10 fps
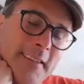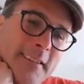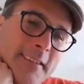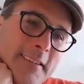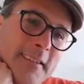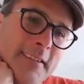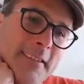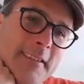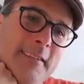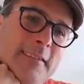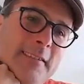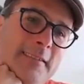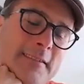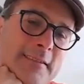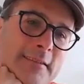
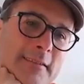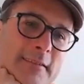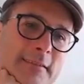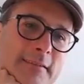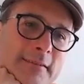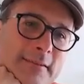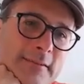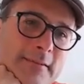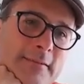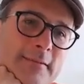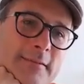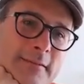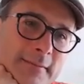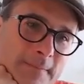(not speaking)